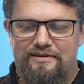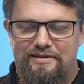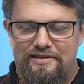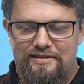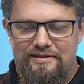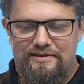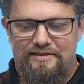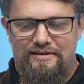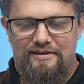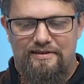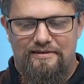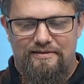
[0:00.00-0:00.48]

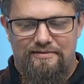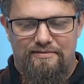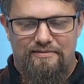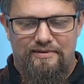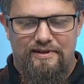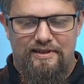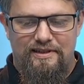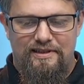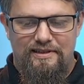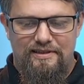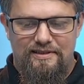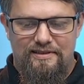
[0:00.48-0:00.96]
this
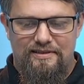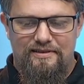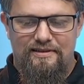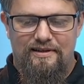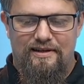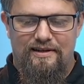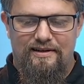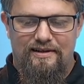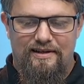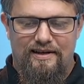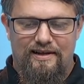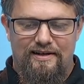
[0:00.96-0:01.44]
release,
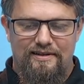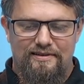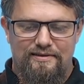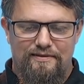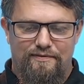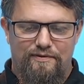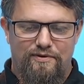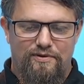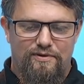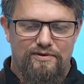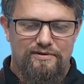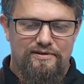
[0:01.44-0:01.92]
and that is,
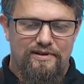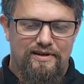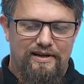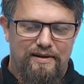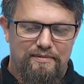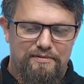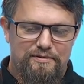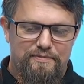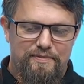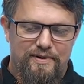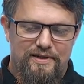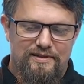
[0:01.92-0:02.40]
of course, the
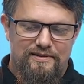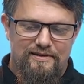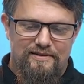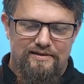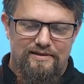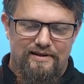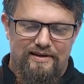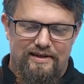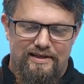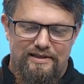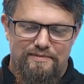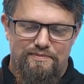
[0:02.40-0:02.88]
namespaces
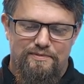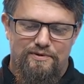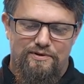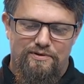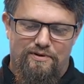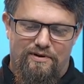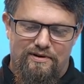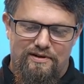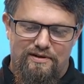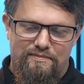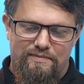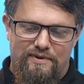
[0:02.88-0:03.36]
that Esben
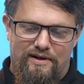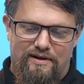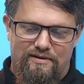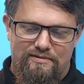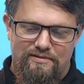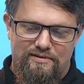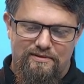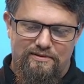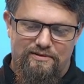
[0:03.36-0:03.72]
talked about.